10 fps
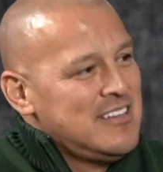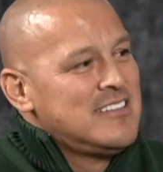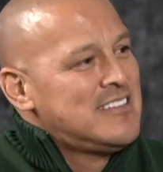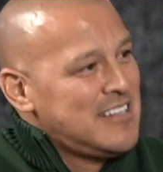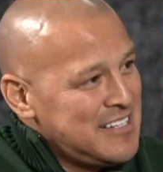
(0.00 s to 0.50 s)

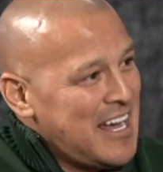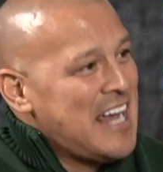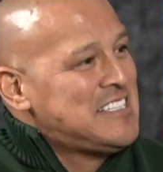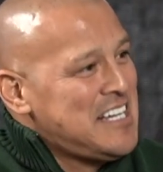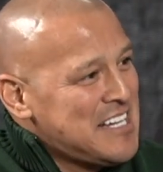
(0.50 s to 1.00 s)
the
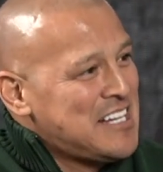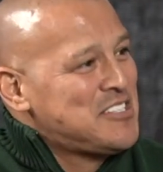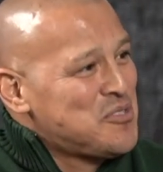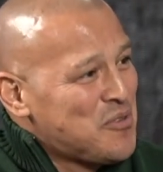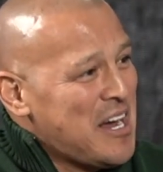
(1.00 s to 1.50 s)

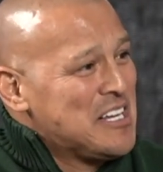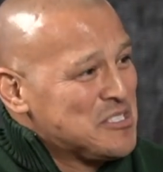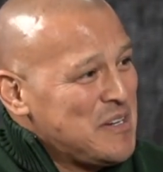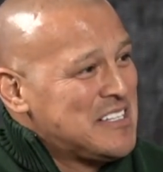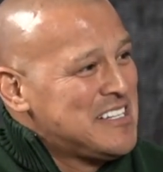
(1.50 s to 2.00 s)
1992 riots,
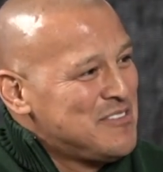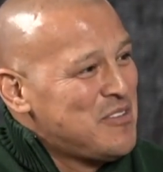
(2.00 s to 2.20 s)
man, what